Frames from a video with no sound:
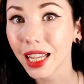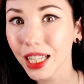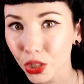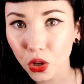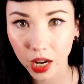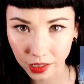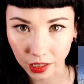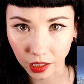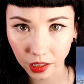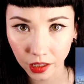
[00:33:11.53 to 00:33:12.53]
It's
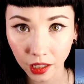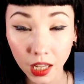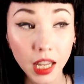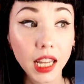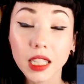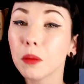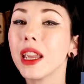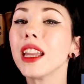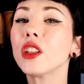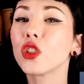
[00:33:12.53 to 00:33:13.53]
crazy. It's
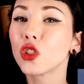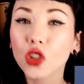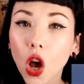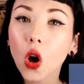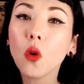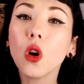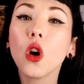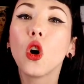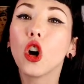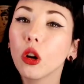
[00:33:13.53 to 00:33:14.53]
being so
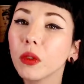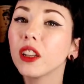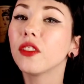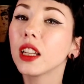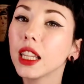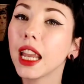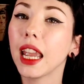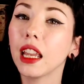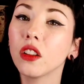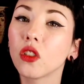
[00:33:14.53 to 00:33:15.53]
horrifically
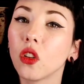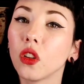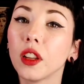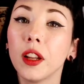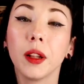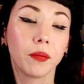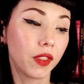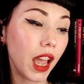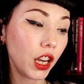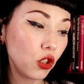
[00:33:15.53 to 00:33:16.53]
handled
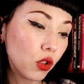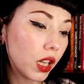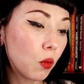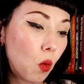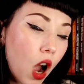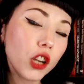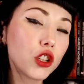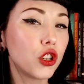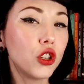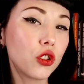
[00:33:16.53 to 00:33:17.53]
that you can
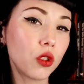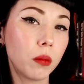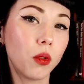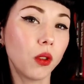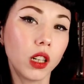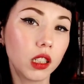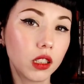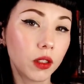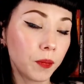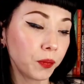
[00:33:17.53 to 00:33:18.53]
watch news
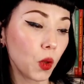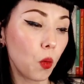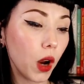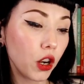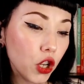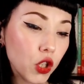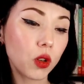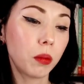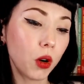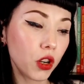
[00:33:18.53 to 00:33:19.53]
reports where
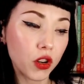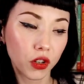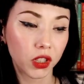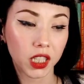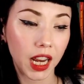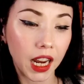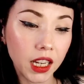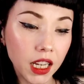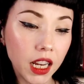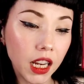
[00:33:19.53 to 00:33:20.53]
news reporters are
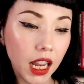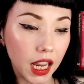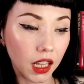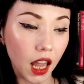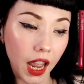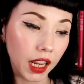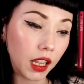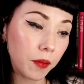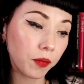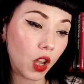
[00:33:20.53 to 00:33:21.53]
standing in
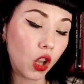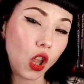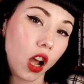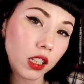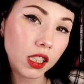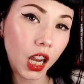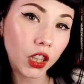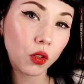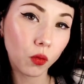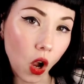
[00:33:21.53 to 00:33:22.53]
like
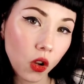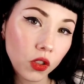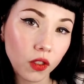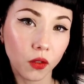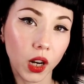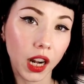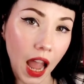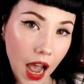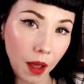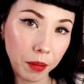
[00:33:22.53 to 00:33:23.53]
alongside the roads of where it
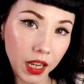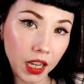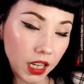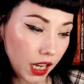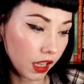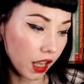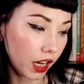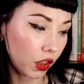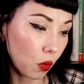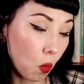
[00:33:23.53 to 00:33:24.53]
happened in
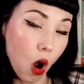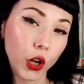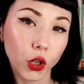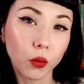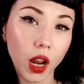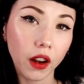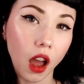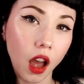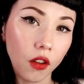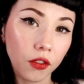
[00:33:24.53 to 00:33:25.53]
like the water
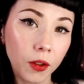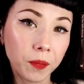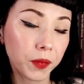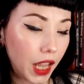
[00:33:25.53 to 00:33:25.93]
runoff,